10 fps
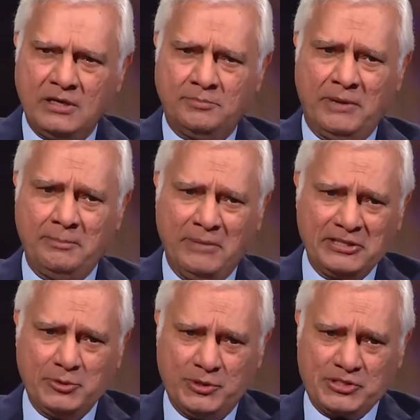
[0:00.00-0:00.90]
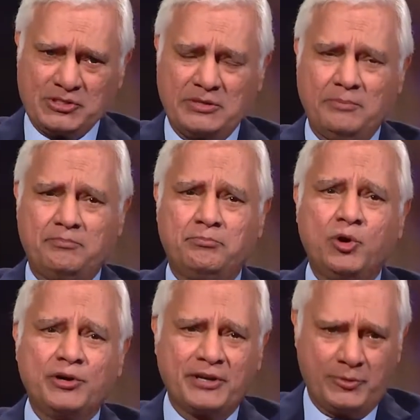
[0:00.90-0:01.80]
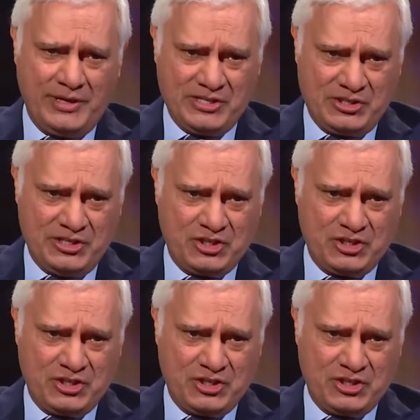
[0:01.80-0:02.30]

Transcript: My mother was born and raised in